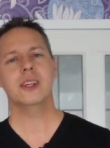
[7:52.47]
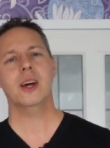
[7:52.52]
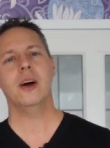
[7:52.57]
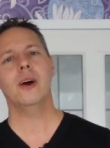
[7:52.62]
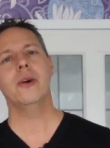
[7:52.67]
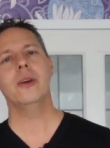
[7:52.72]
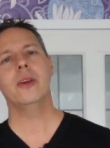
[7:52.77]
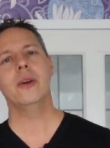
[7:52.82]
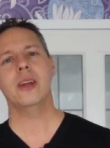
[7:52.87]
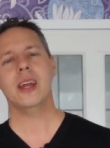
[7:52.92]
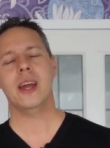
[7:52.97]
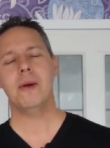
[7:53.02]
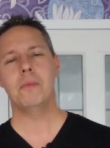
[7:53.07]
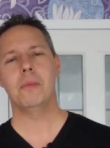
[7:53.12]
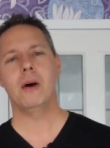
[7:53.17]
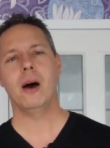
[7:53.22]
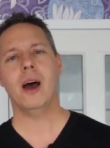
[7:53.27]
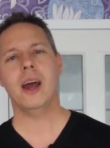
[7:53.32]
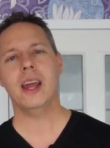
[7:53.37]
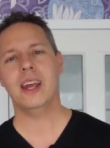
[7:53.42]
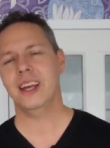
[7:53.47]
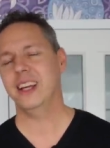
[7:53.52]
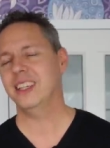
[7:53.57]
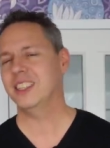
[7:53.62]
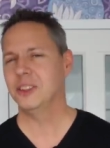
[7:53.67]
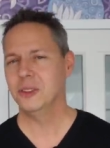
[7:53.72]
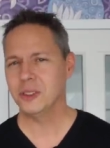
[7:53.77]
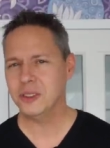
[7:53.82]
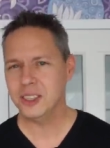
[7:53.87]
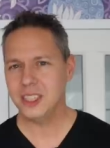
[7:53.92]
So you can buy,
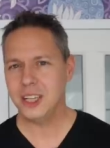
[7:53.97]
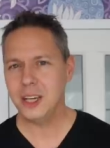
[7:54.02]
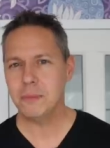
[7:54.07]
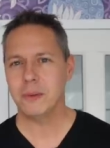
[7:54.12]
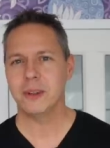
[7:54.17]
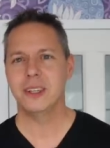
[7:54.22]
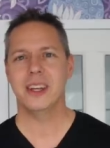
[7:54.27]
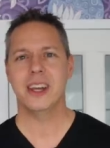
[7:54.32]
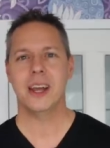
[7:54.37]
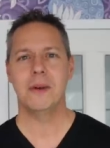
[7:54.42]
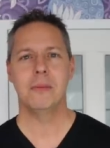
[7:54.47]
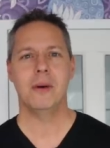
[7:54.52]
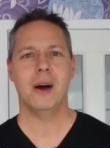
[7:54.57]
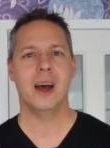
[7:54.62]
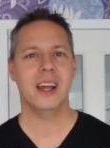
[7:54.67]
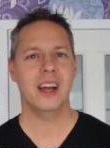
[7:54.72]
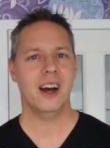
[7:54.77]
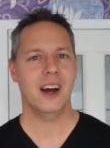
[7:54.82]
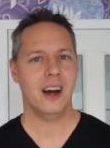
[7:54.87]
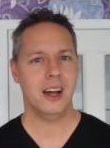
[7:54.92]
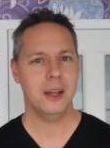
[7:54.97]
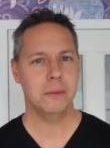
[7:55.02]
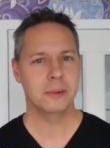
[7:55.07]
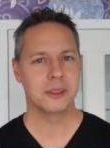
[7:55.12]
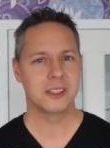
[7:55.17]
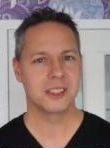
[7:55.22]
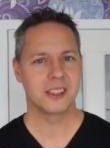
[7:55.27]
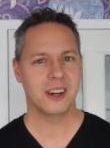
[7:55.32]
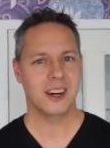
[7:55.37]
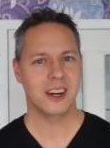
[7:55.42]
it's not cheap, but you can buy a
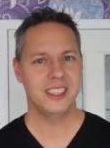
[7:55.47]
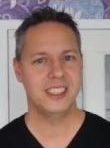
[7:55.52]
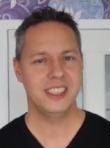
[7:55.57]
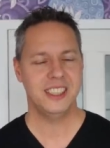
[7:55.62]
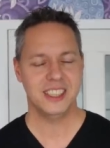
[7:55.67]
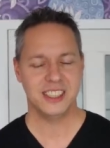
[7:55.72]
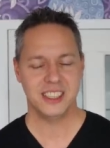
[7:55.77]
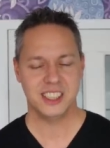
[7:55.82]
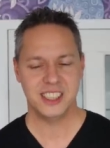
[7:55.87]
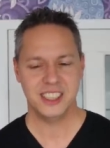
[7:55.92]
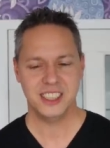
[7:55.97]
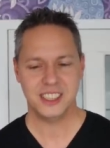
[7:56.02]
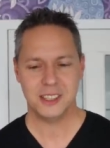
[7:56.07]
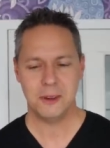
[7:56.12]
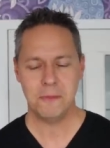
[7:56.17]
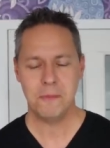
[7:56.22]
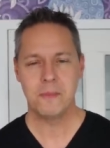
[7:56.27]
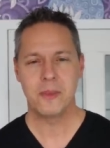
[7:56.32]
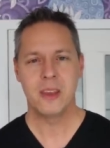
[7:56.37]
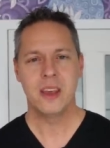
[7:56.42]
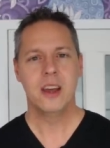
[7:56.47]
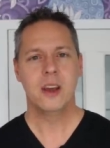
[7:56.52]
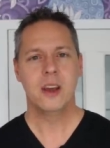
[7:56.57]
Hyperstar system,